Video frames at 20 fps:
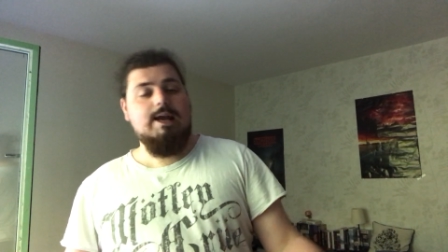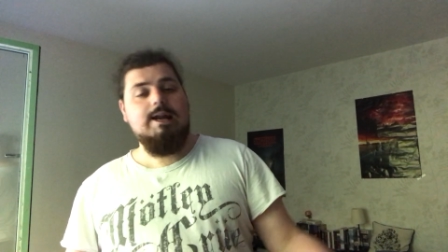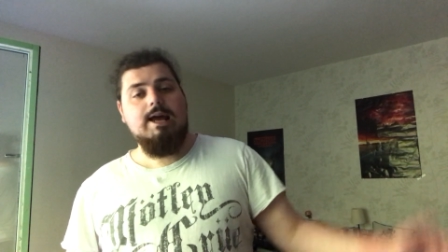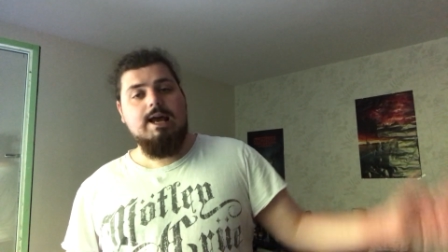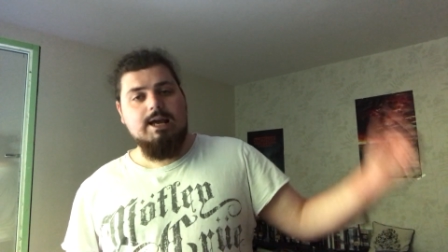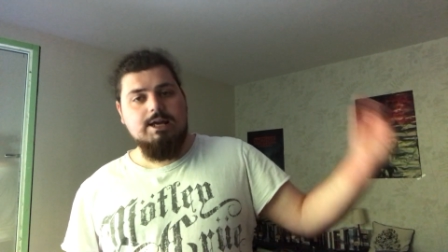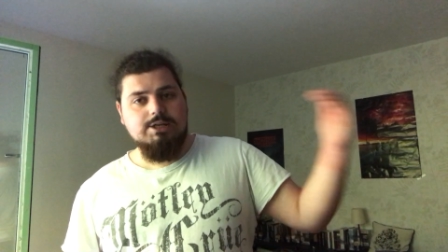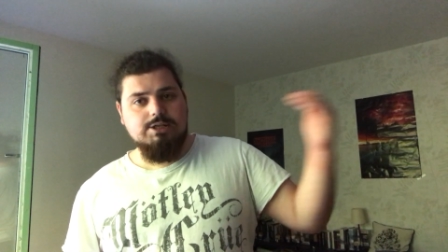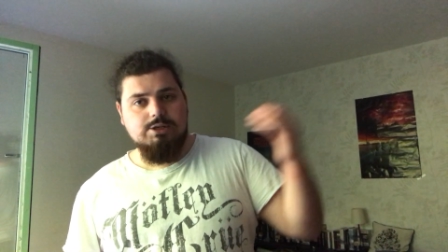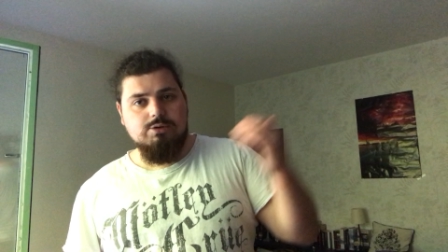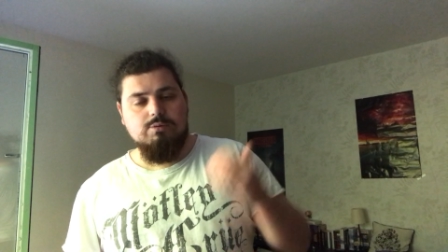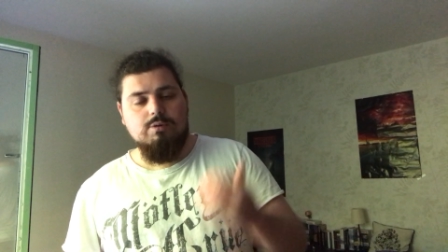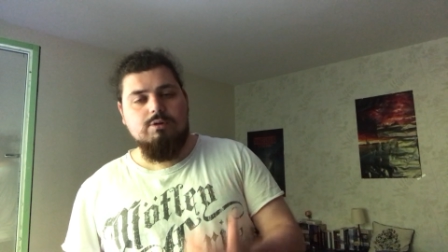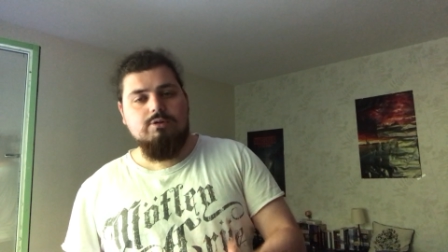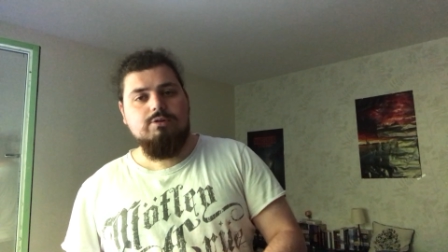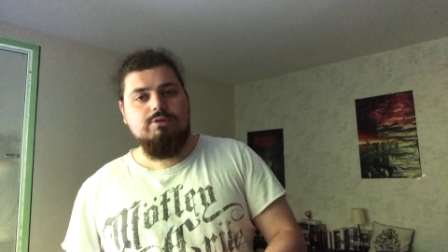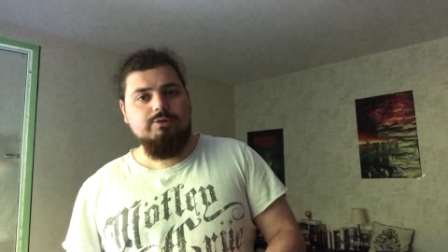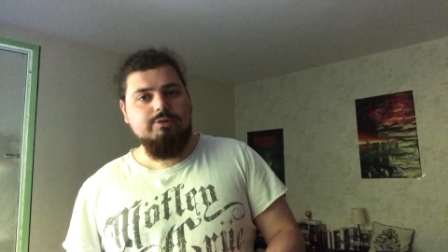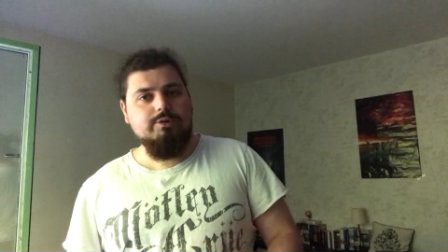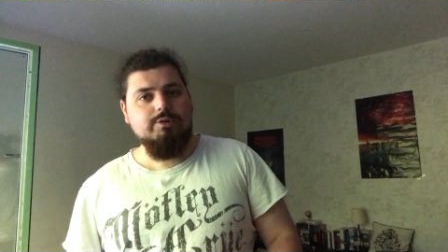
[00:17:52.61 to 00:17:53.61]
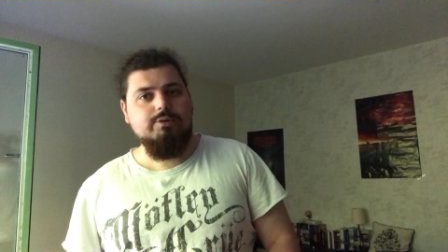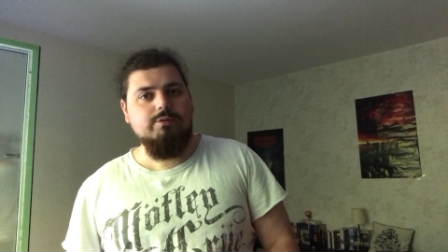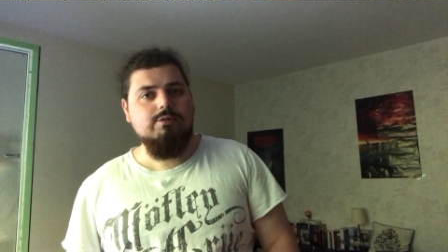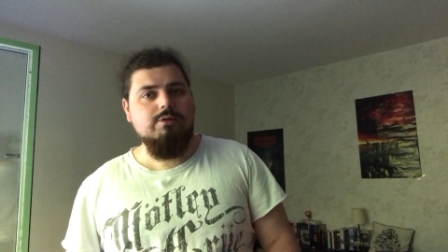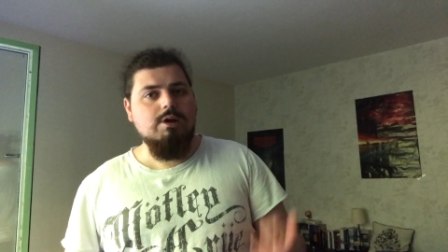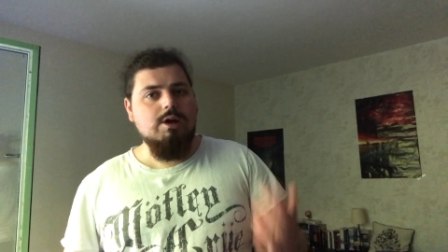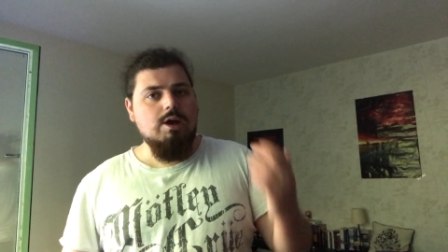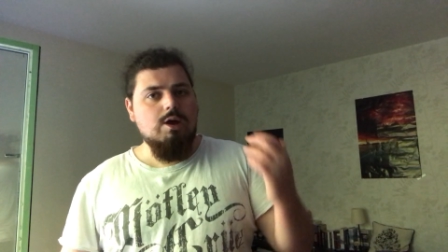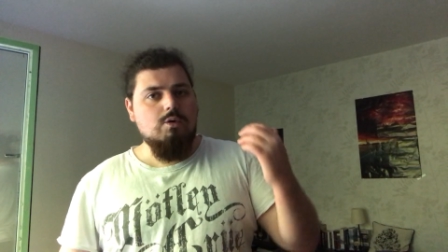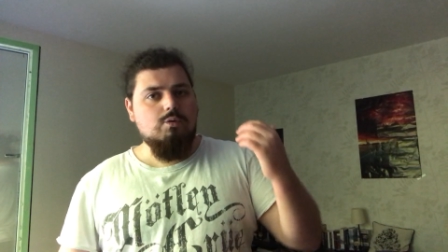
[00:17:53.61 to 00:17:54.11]
And I actually want to do
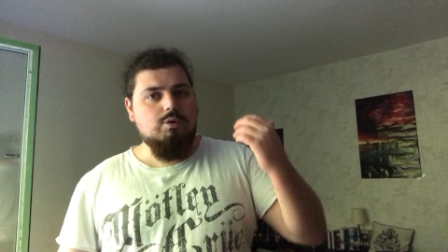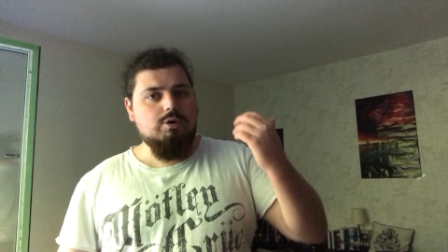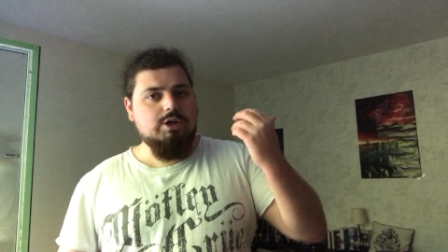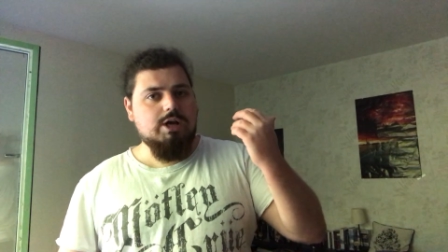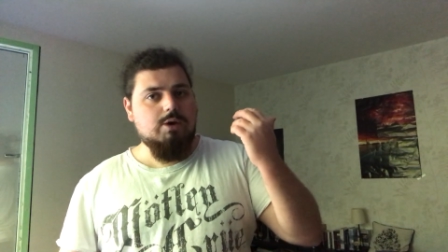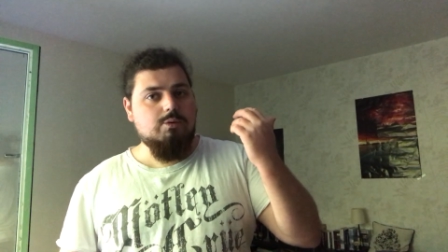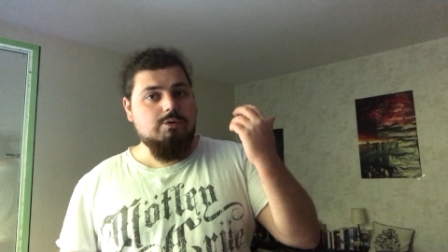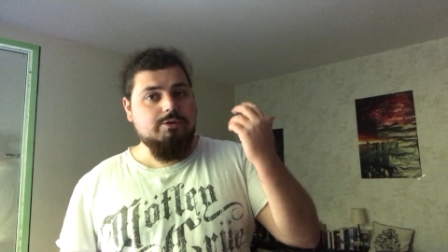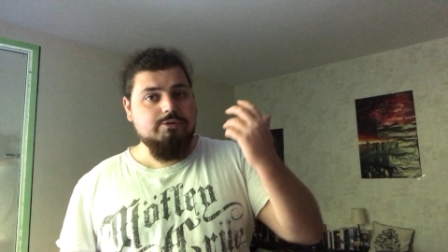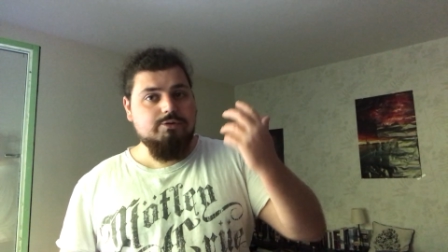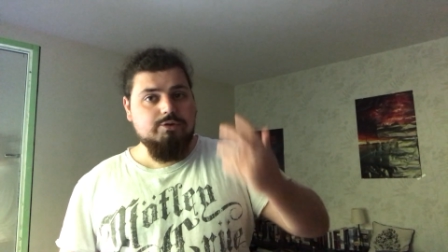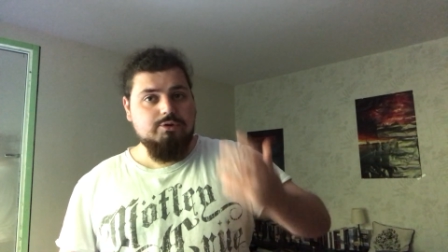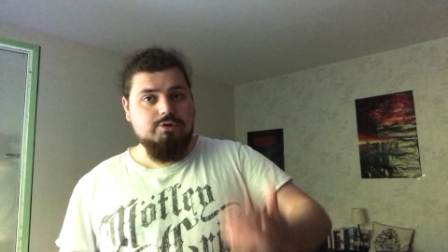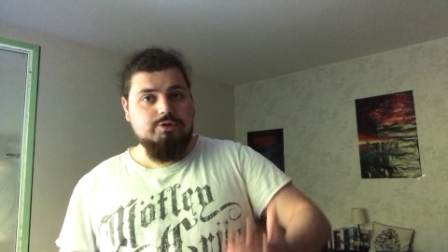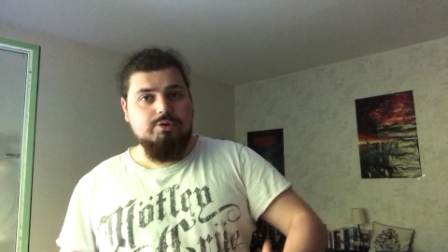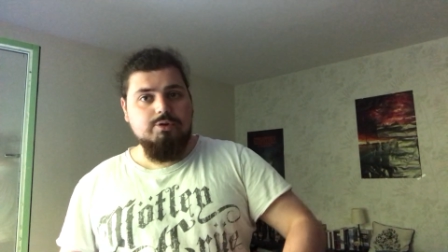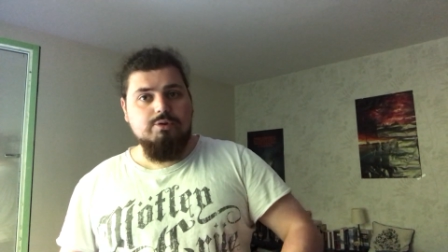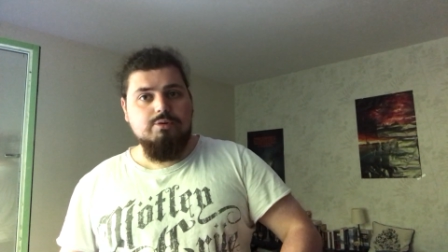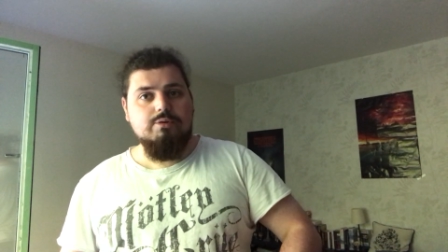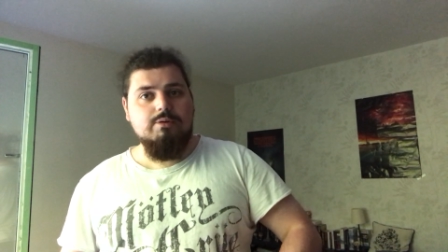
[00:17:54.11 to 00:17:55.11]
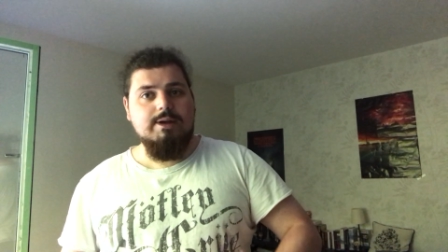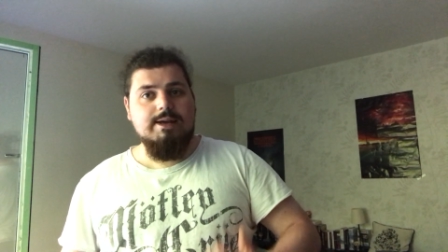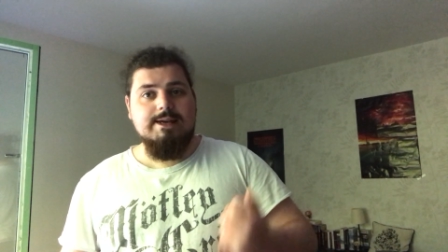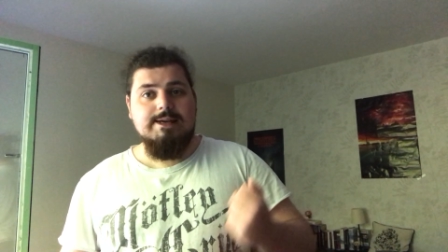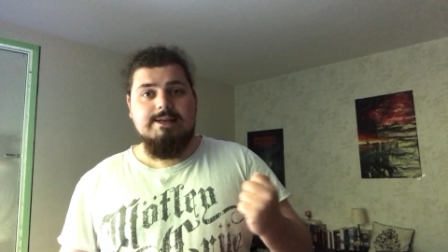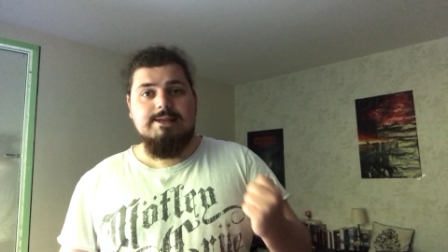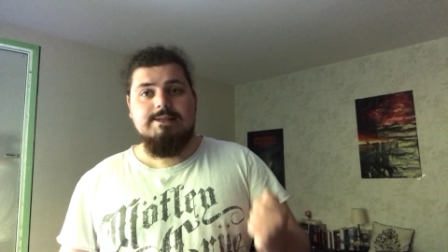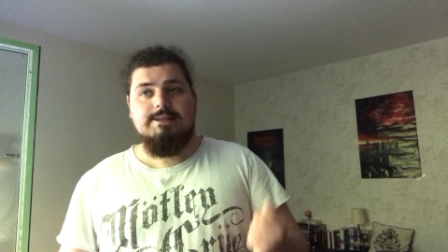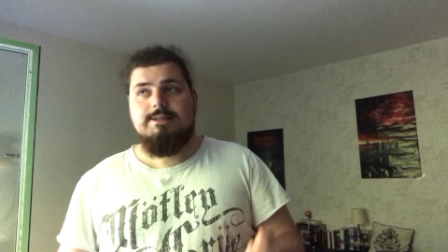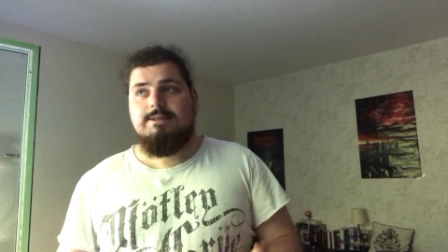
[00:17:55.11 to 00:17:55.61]
what I want to do
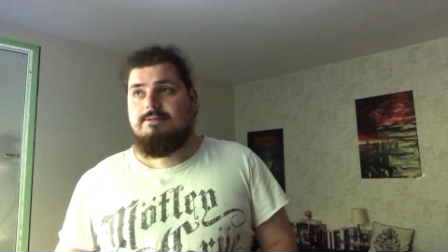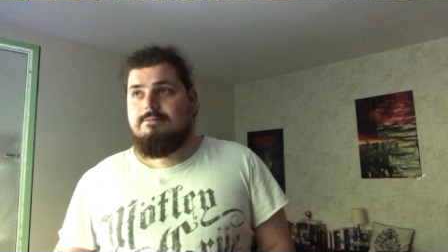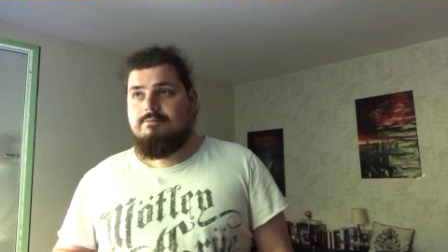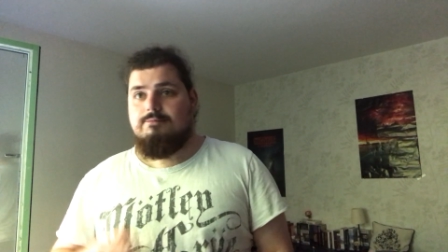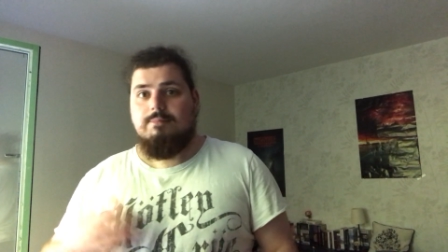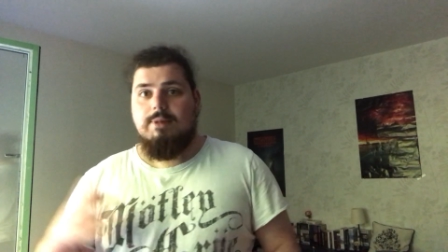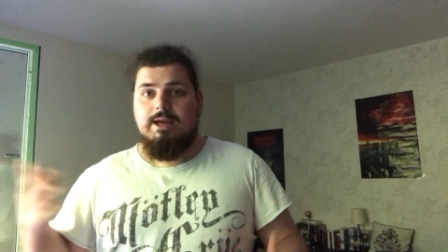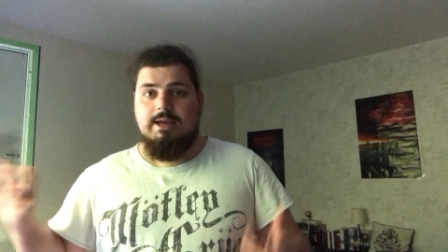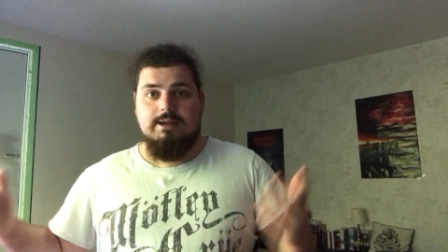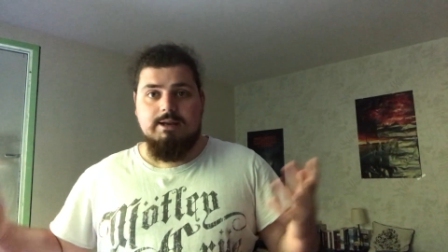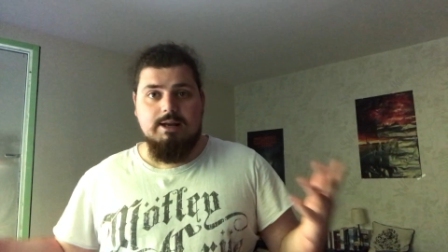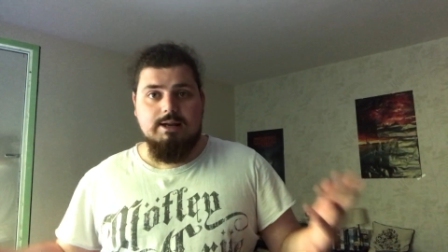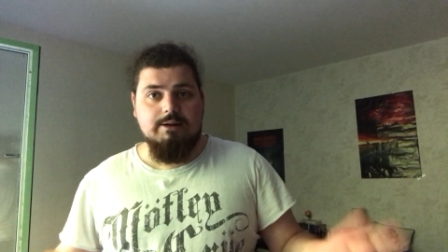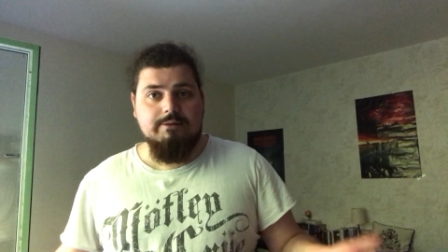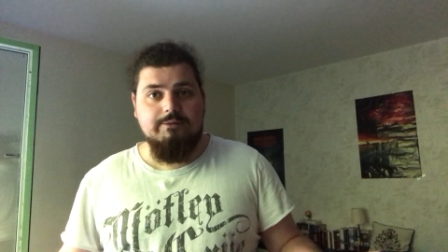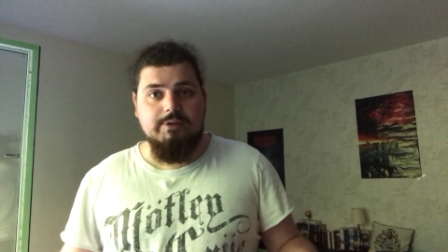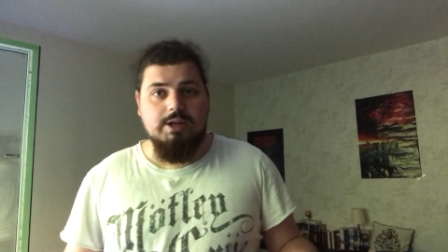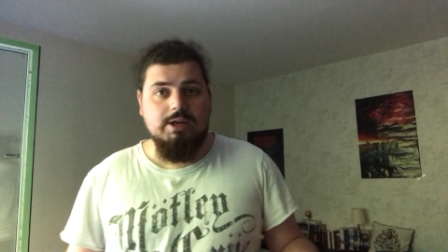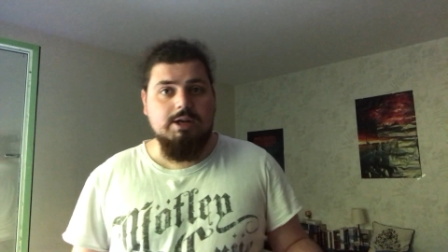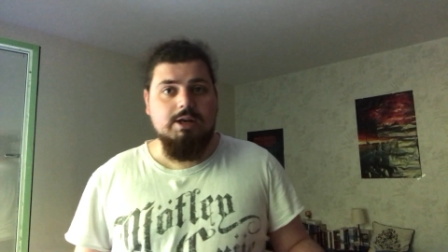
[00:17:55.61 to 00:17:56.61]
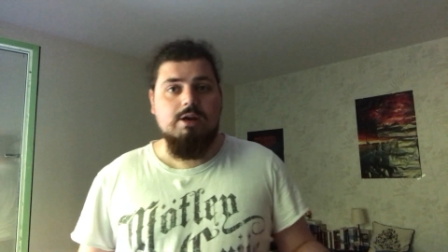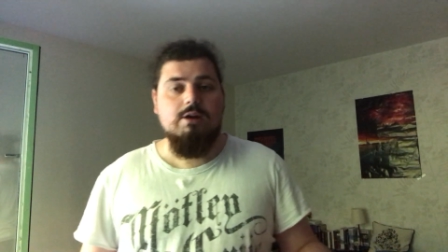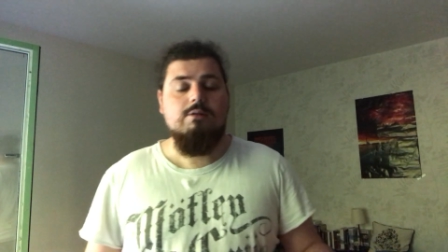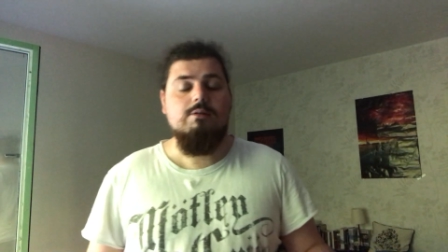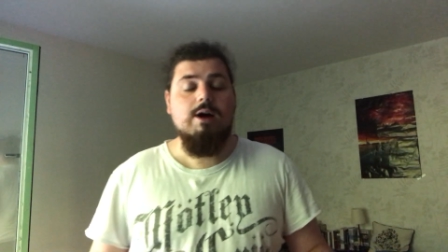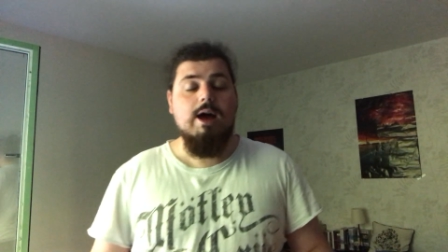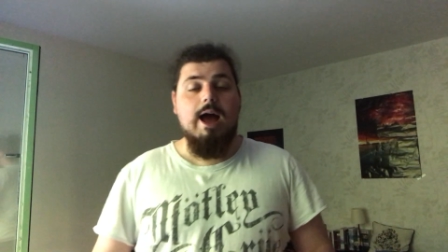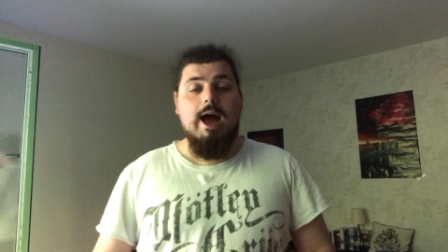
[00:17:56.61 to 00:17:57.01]
is make another video